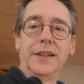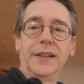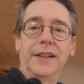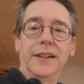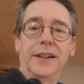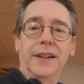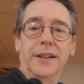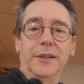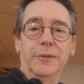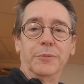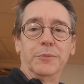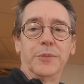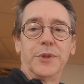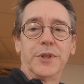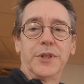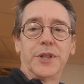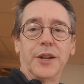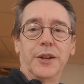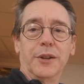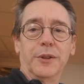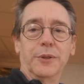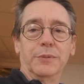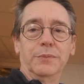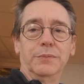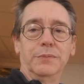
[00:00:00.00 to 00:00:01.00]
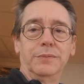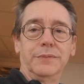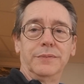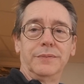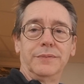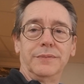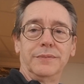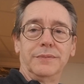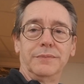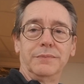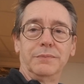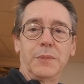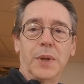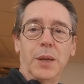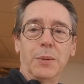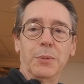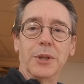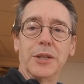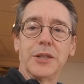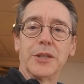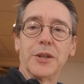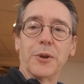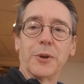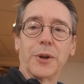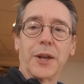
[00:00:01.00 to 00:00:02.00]
Um, so maybe
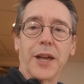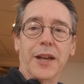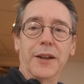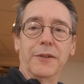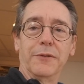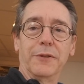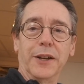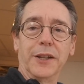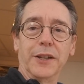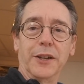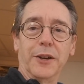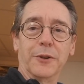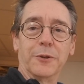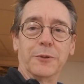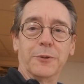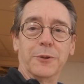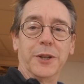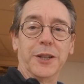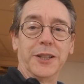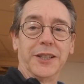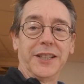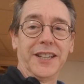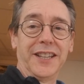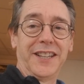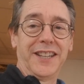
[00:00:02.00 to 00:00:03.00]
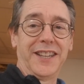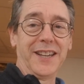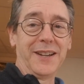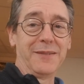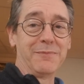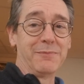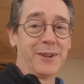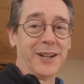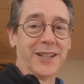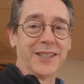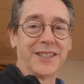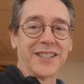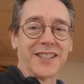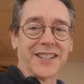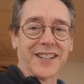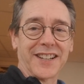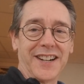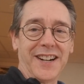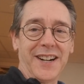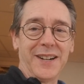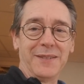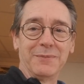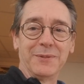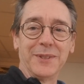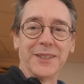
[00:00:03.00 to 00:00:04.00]
it's okay if I don't really get much
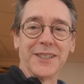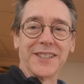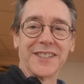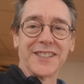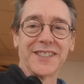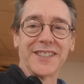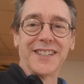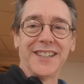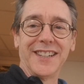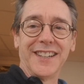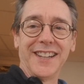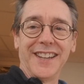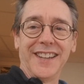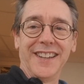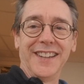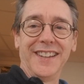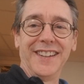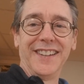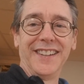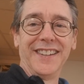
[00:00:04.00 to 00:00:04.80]
accomplished today.